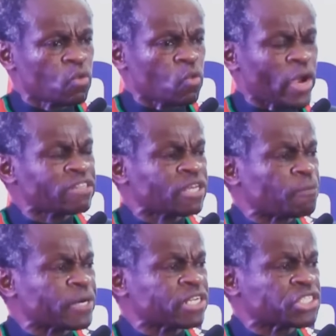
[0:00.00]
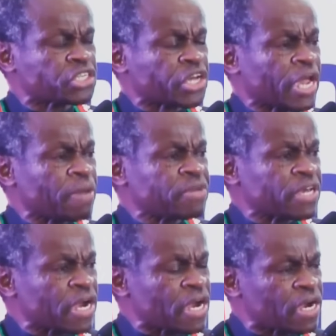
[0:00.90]
when the British came
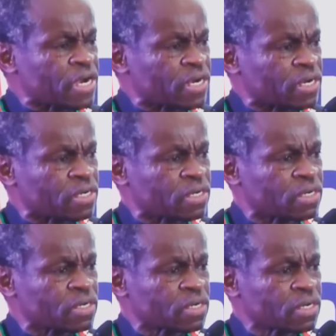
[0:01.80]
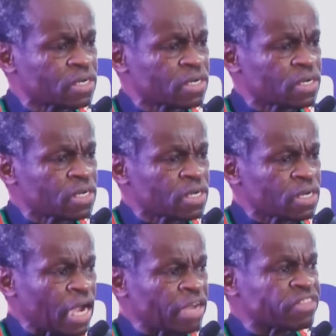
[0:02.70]
here
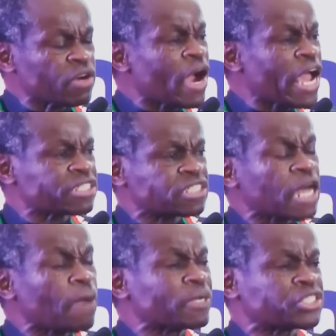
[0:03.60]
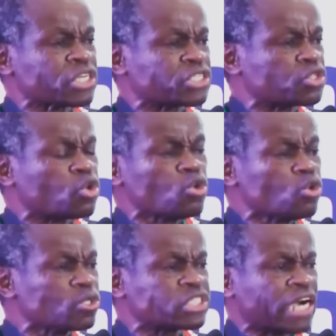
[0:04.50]
and they were establishing
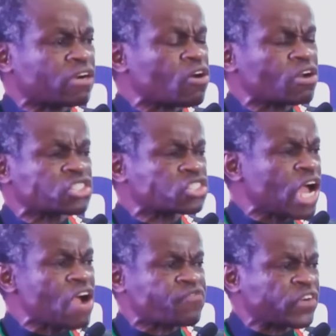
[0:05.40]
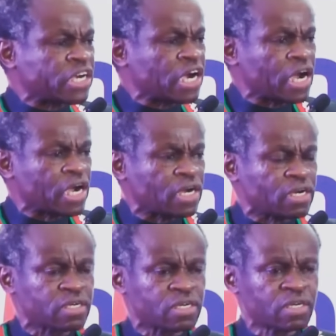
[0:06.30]
schools across Africa,
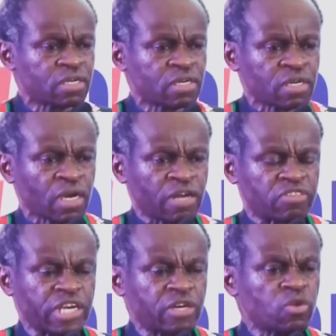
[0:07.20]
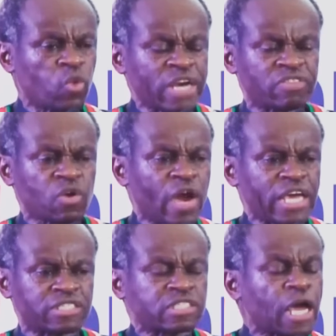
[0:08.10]
and then when they were
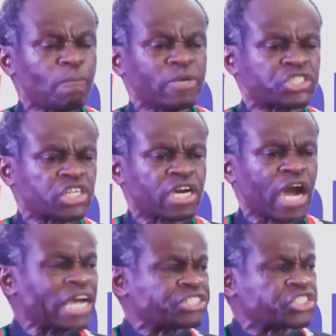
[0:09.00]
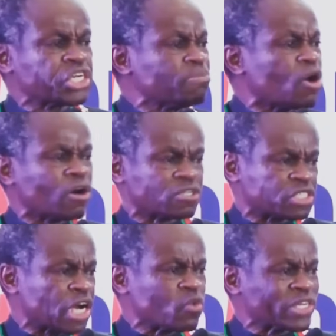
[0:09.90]
establishing
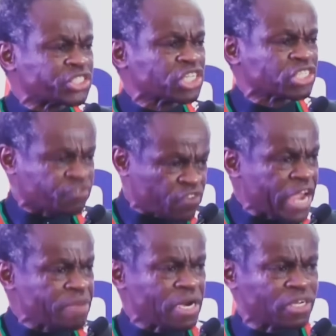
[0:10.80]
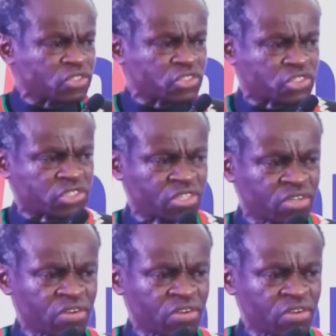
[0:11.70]
Achimota, which is famous